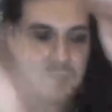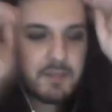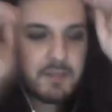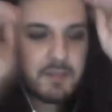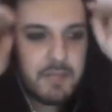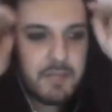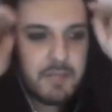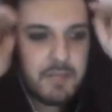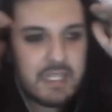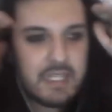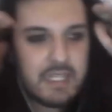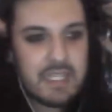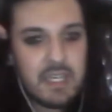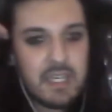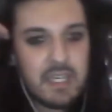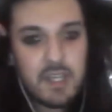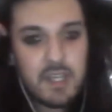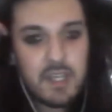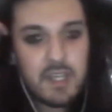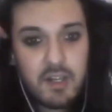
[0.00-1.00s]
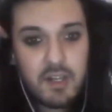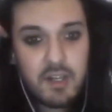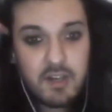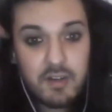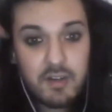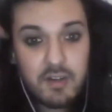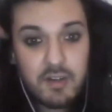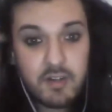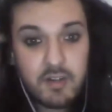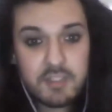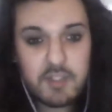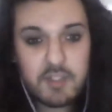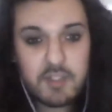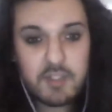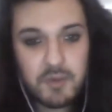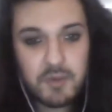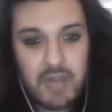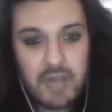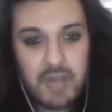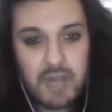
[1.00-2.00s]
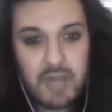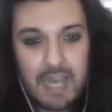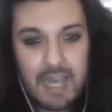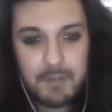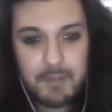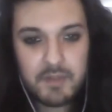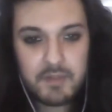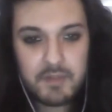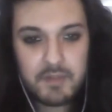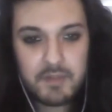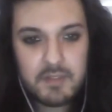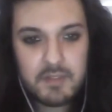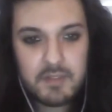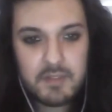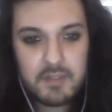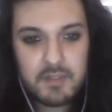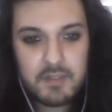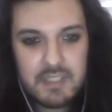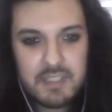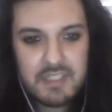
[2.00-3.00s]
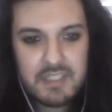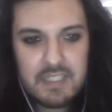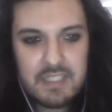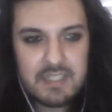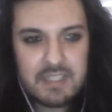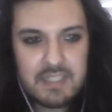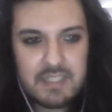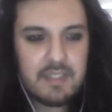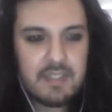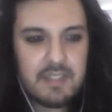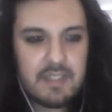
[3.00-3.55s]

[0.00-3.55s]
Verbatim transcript: it's completely logical what happened. It